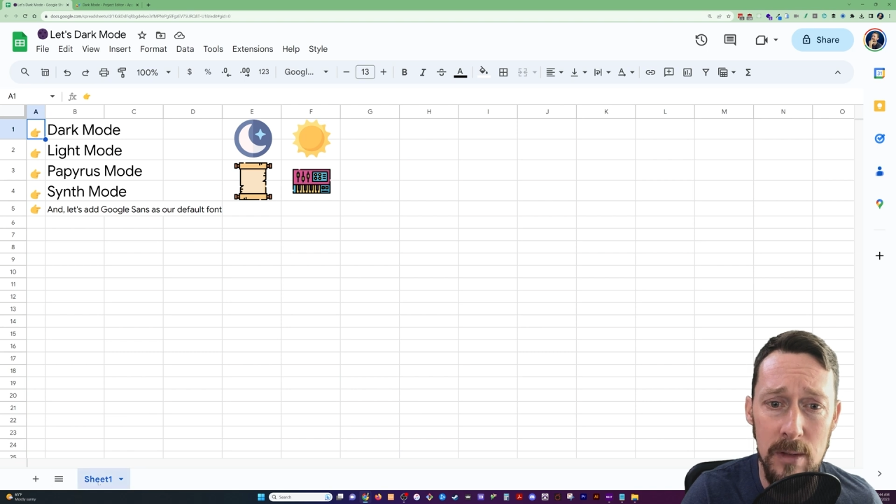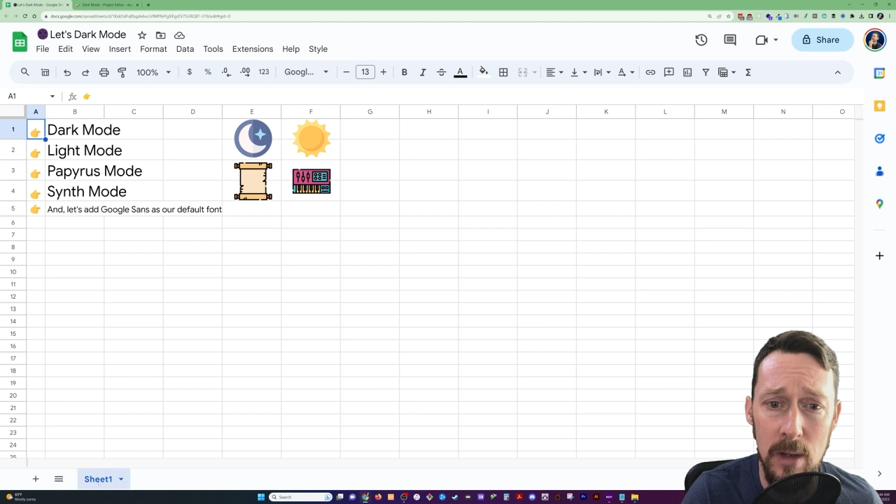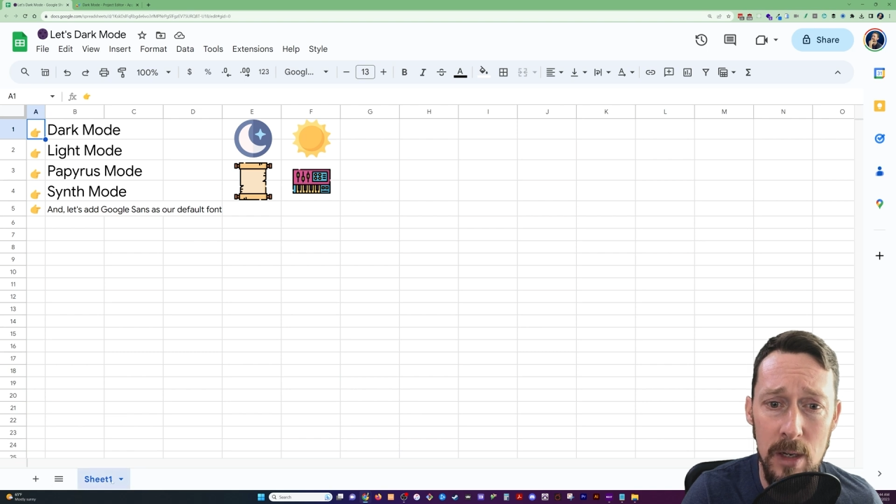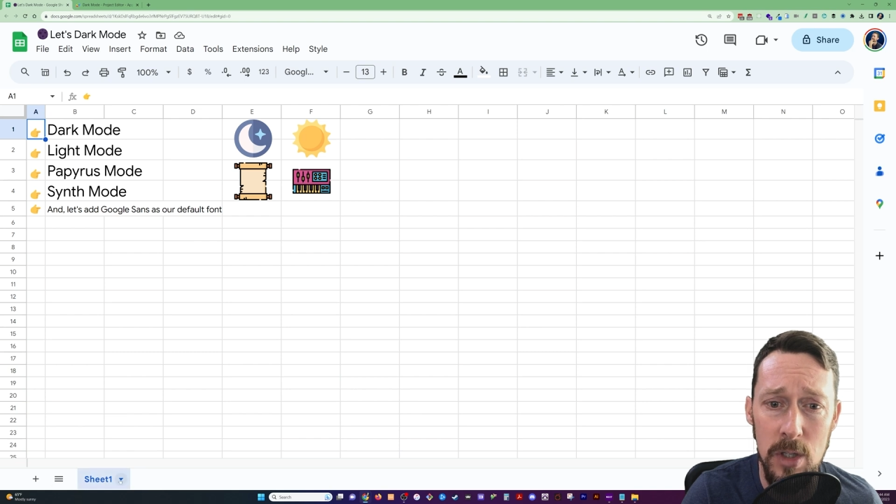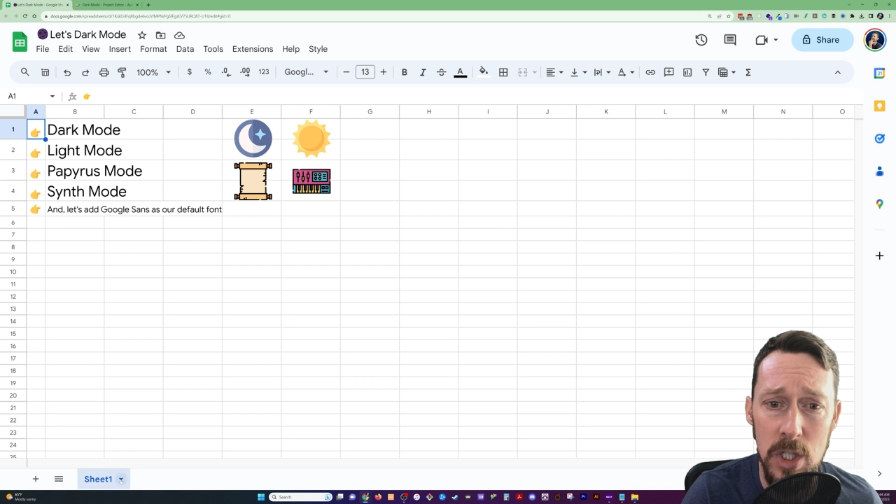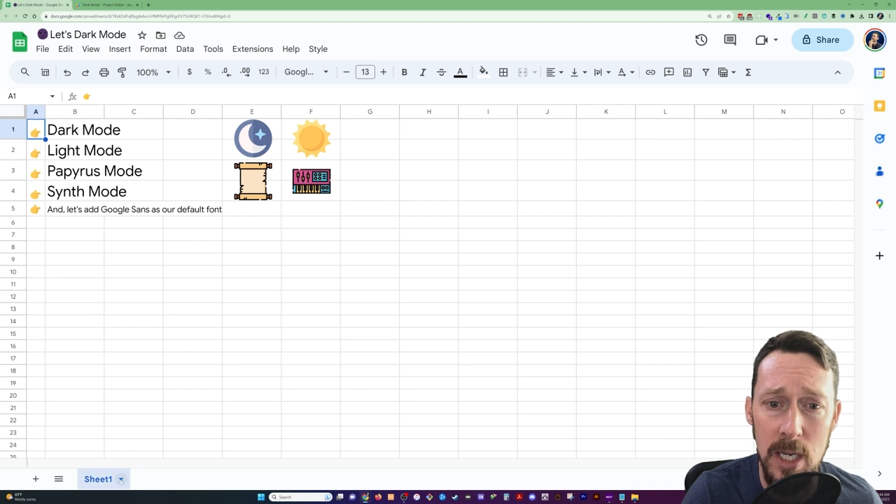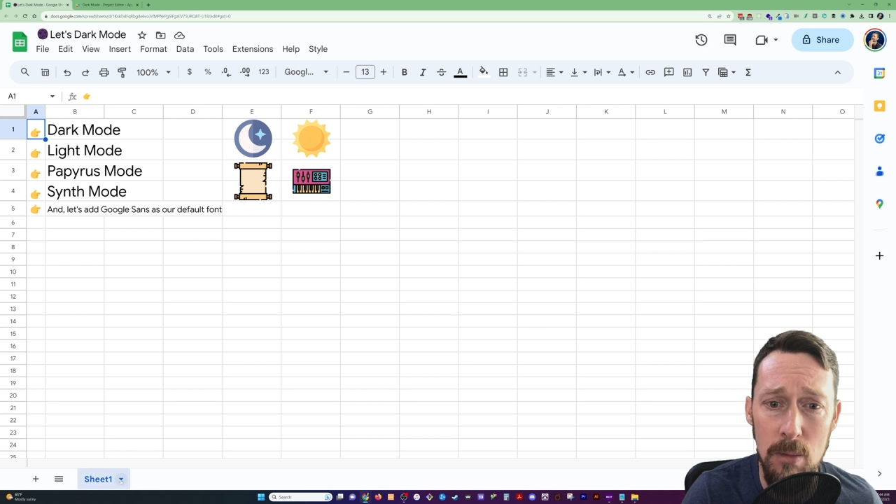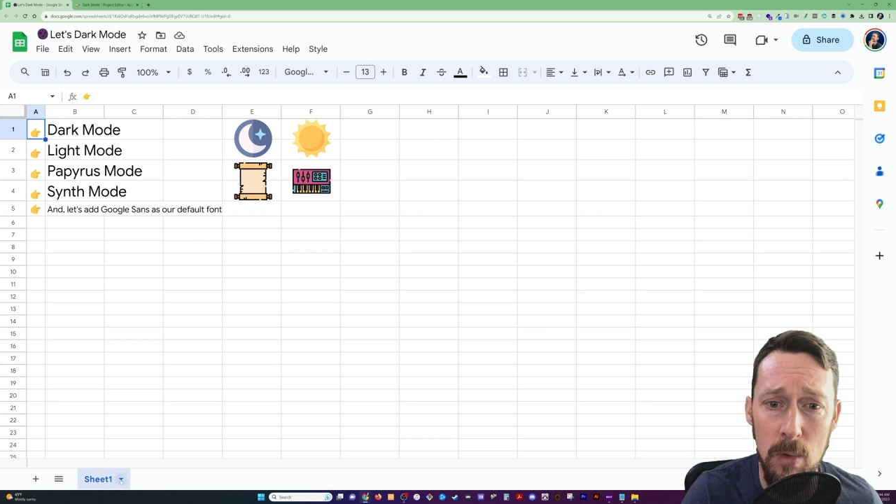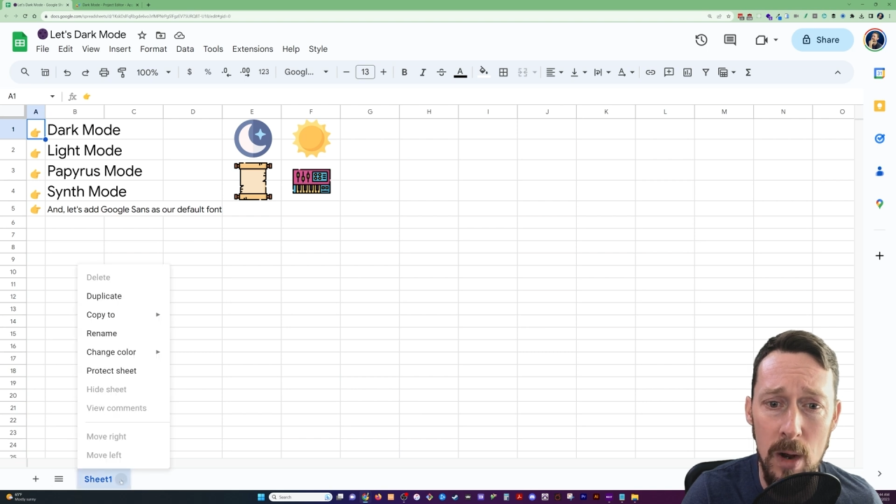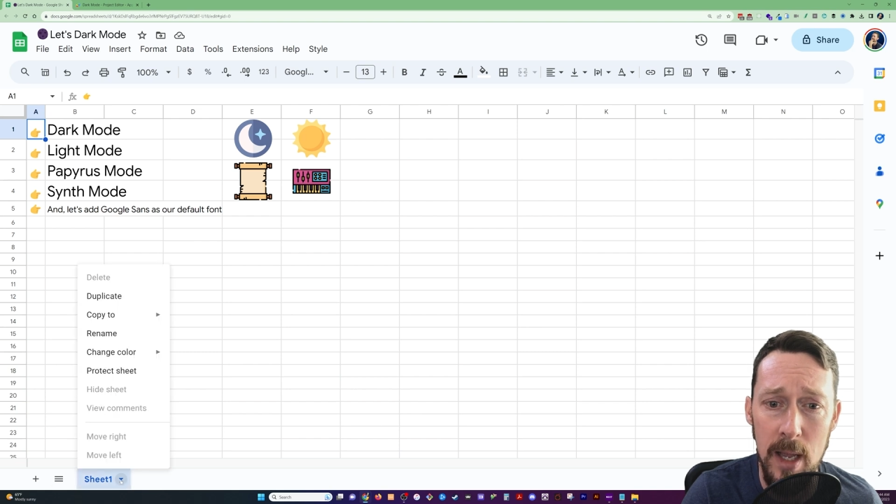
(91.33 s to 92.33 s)
So here's
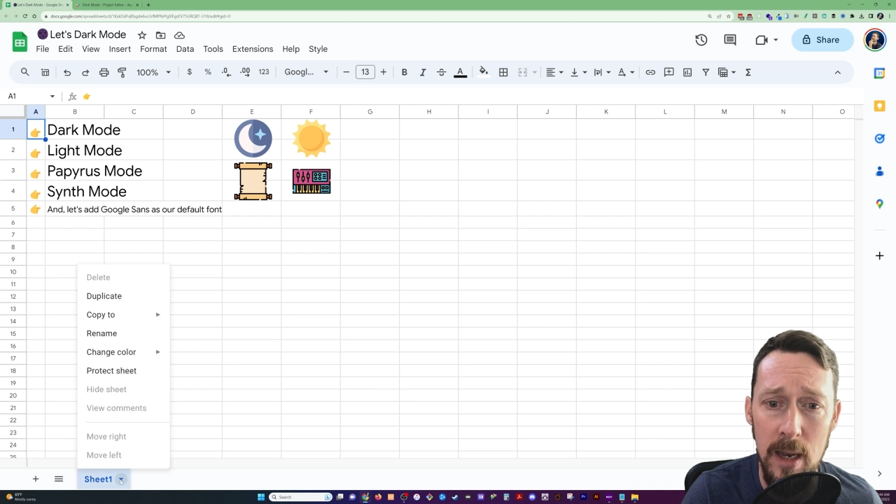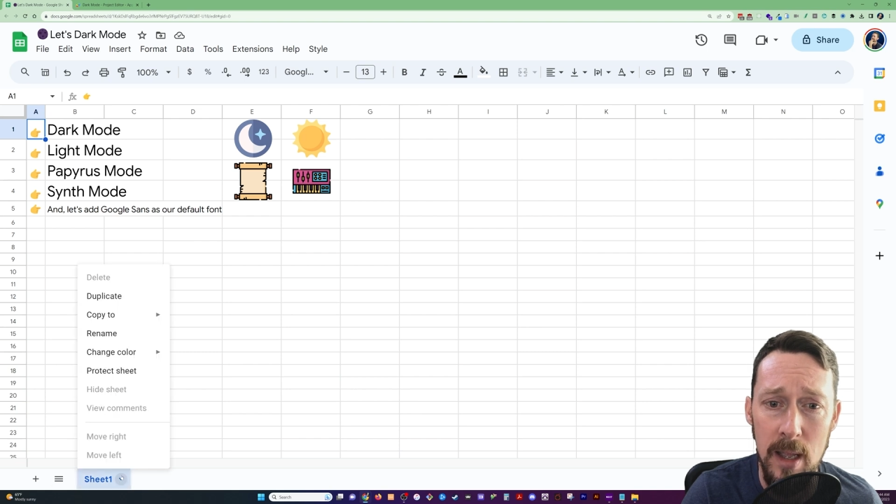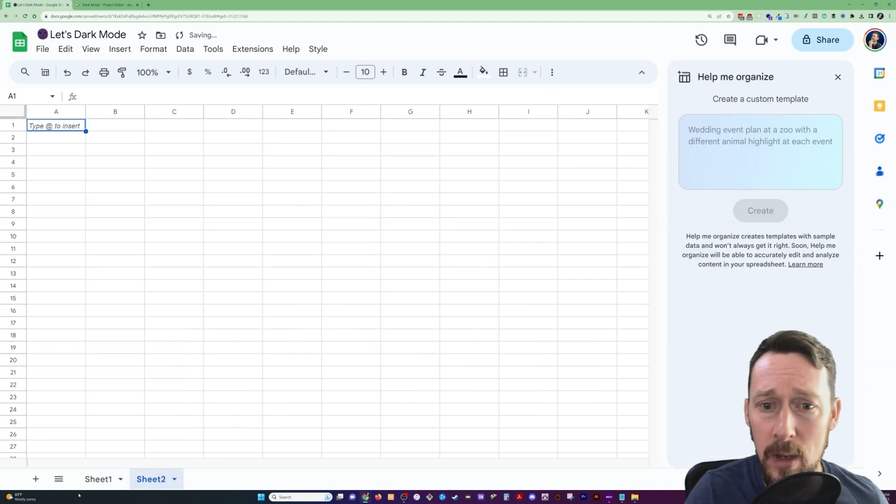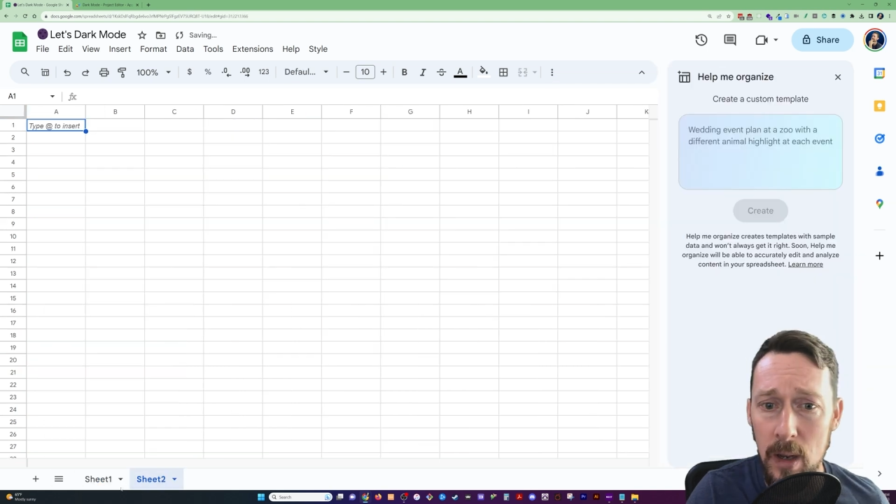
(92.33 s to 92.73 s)
sheet one.